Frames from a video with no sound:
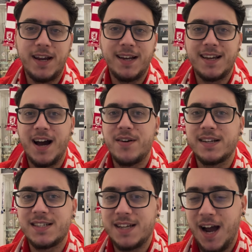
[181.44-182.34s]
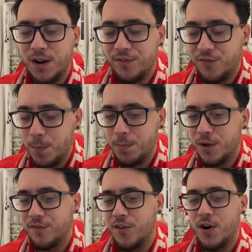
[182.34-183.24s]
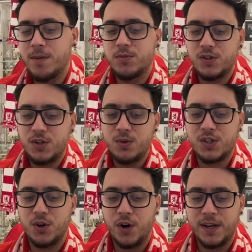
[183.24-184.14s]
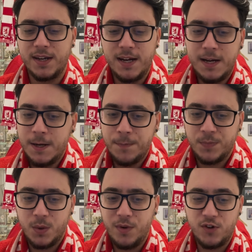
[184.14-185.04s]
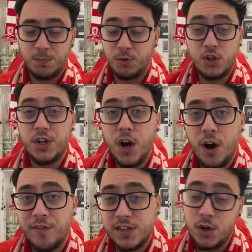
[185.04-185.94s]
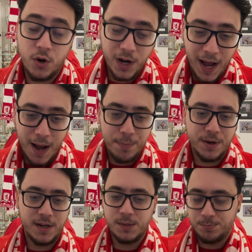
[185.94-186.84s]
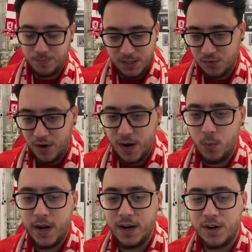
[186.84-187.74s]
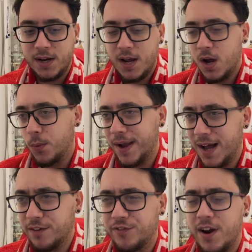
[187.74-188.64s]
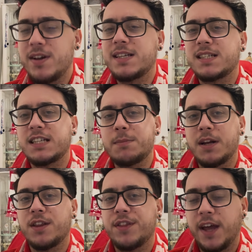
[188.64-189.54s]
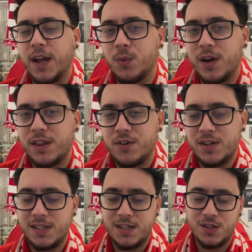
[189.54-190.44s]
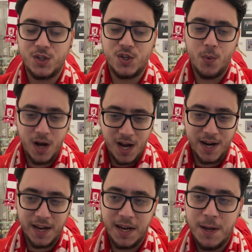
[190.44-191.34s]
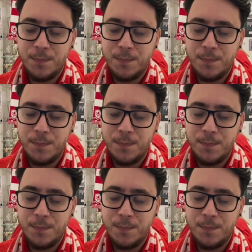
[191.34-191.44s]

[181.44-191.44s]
in Carrick's style of football for him to do so. And we've just brushed it off. It's not going to happen. He's a right winger. And we had a very similar thing with Christian Stuani